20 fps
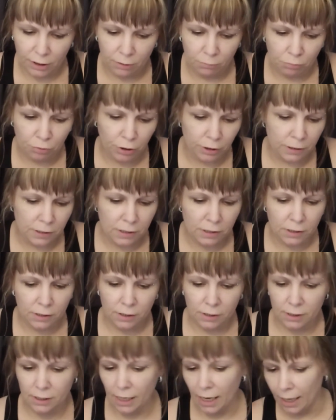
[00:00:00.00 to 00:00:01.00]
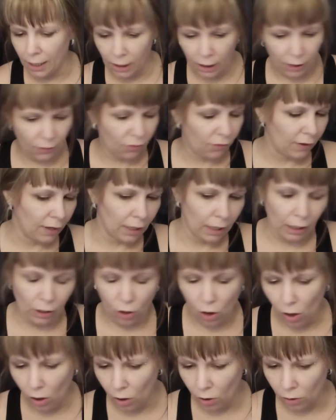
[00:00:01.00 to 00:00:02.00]
in Prince's anything
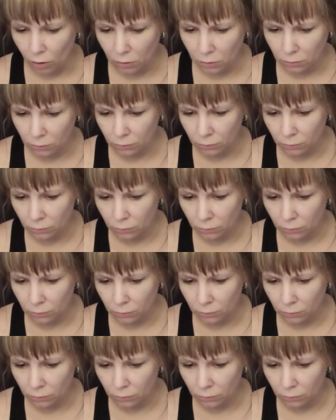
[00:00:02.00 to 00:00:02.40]
at all?